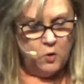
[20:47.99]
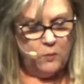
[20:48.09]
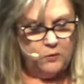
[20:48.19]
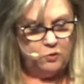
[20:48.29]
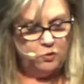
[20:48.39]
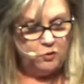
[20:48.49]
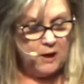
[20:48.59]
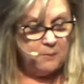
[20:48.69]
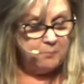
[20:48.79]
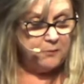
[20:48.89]
what you do
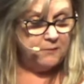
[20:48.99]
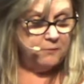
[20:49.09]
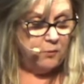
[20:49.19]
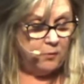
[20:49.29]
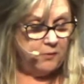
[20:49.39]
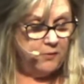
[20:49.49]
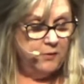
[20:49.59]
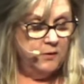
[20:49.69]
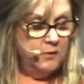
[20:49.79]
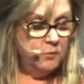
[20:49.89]
not bring forth
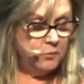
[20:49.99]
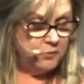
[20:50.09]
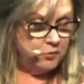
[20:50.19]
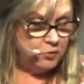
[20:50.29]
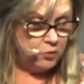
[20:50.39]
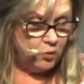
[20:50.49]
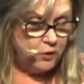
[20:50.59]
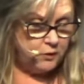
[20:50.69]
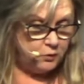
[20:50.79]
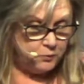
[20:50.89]
will
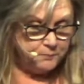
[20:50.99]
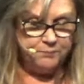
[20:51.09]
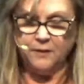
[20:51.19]
destroy you.